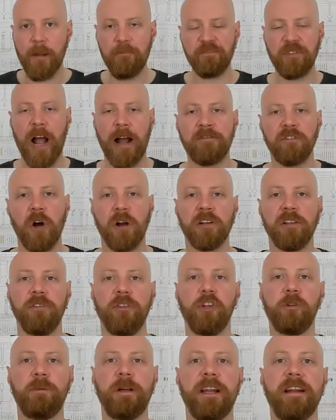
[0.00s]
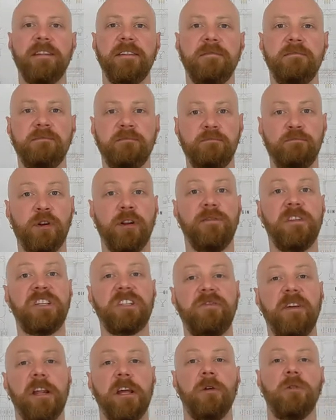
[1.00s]
I've talked a little bit in previous
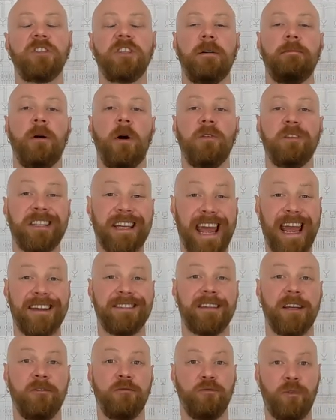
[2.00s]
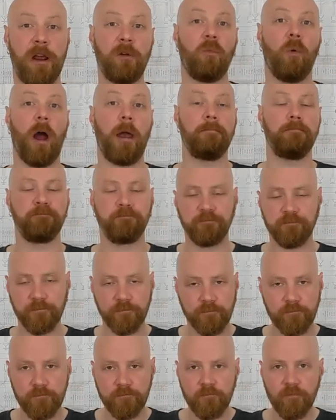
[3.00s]
videos about decanting red wine,
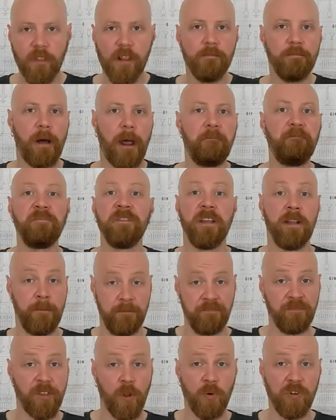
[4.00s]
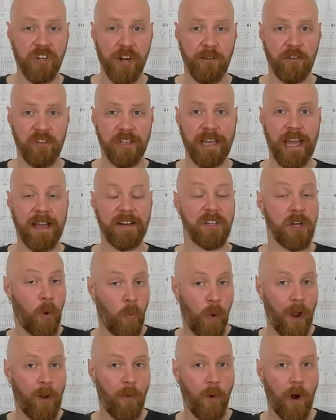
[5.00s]
but would you ever decant a
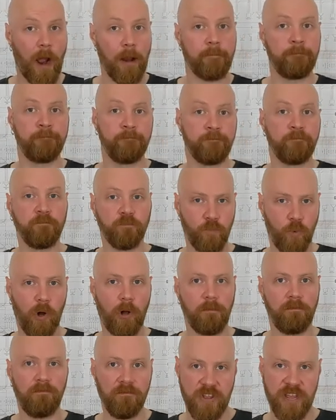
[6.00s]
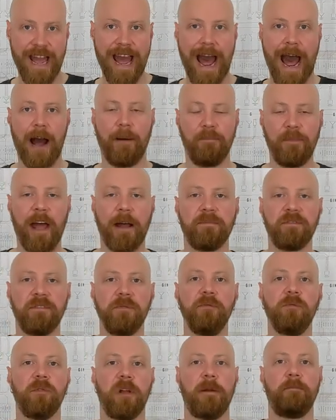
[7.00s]
white wine? Well, yeah,
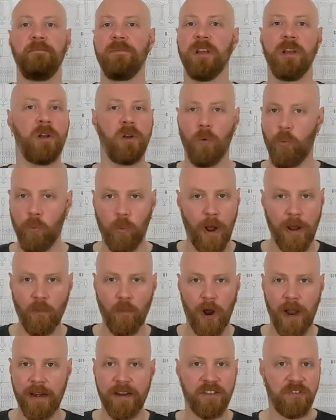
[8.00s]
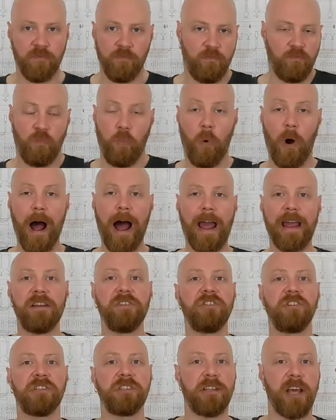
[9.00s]
absolutely. White wine is wine
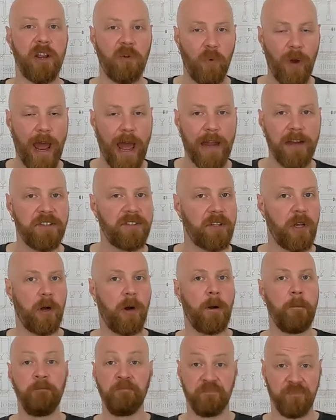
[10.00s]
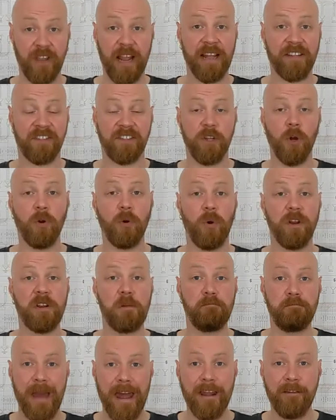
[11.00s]
just like red, so it's still going to
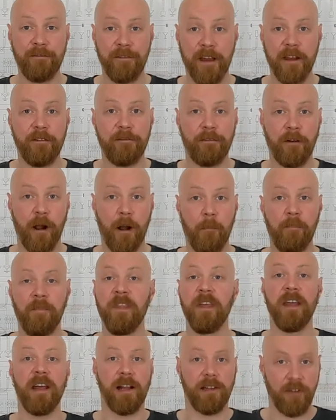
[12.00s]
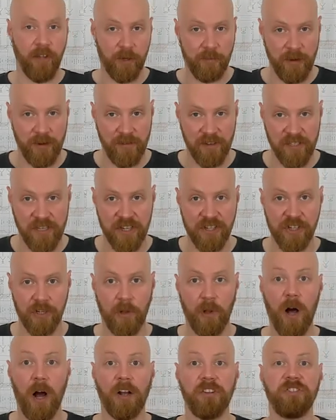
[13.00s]
benefit from a little bit of additional
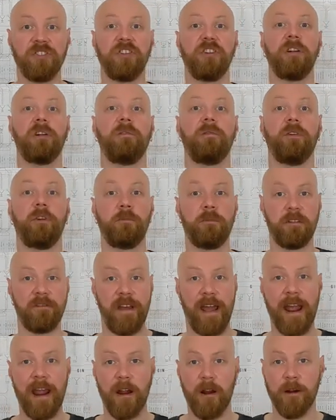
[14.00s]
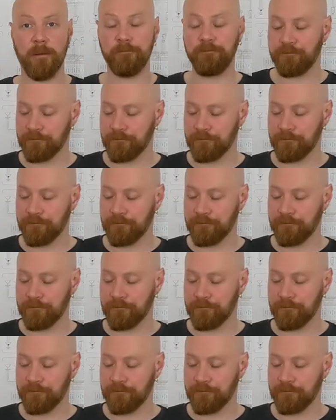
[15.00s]
oxygen, a little bit of air,